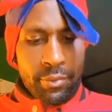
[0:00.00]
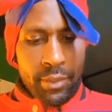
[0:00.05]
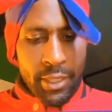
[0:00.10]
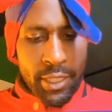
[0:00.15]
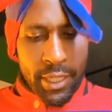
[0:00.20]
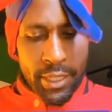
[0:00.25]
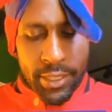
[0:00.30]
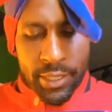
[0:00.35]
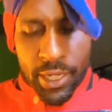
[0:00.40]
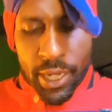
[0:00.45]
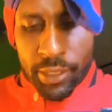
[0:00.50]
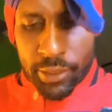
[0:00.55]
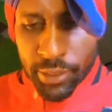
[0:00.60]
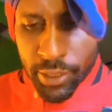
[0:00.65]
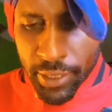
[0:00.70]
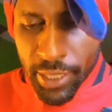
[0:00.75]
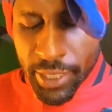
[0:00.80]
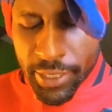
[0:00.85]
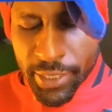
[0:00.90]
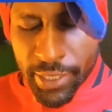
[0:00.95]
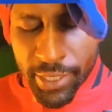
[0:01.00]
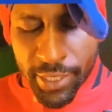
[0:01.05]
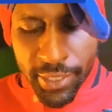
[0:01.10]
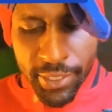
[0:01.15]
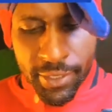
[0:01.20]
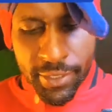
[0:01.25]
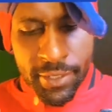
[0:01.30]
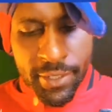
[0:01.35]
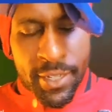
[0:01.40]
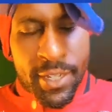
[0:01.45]
Yeah, doctor that
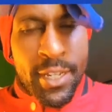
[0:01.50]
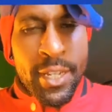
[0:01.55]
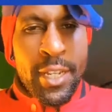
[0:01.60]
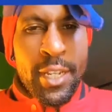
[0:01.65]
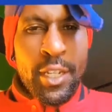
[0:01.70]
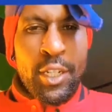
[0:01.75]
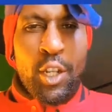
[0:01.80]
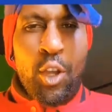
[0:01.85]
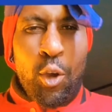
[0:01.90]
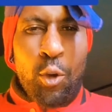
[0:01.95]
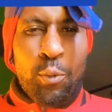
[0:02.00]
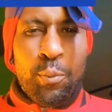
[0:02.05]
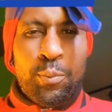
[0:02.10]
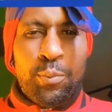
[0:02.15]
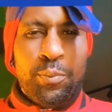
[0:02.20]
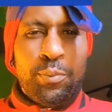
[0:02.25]
is. Now,